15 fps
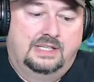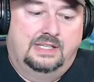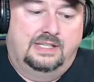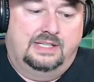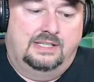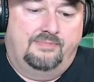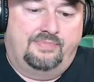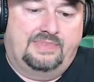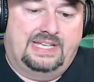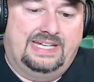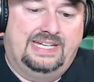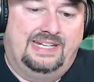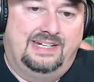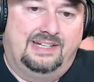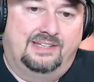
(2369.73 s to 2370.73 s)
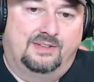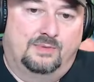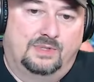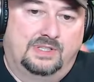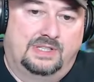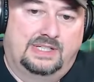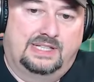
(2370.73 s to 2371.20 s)
I need another
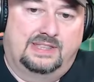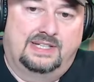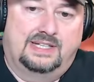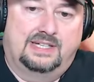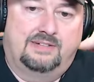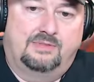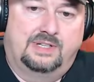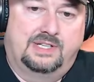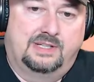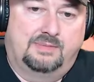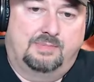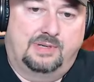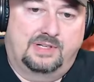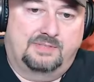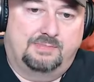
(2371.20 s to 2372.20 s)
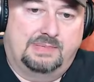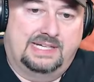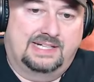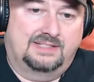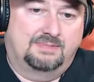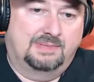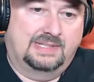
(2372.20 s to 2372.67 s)
one, and I think I have one in the parts
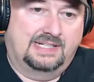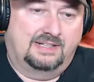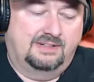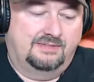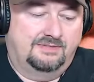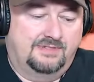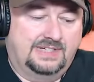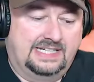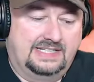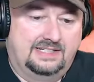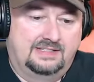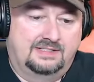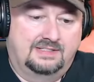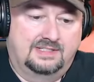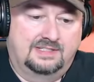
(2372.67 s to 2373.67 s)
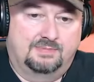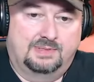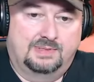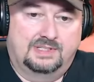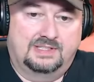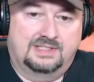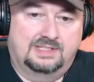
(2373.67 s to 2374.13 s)
box, but I couldn't find it, so I just
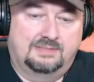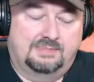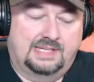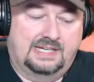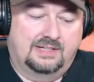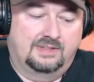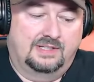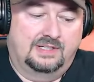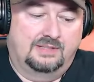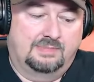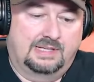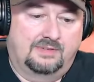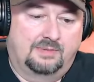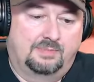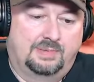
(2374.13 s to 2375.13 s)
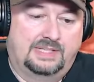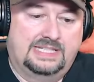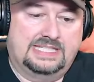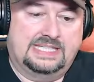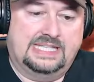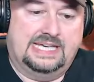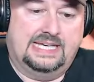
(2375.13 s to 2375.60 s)
put this zip tie on here. But I'll
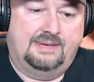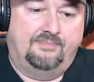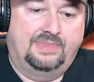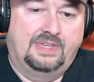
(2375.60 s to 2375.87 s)
replace that.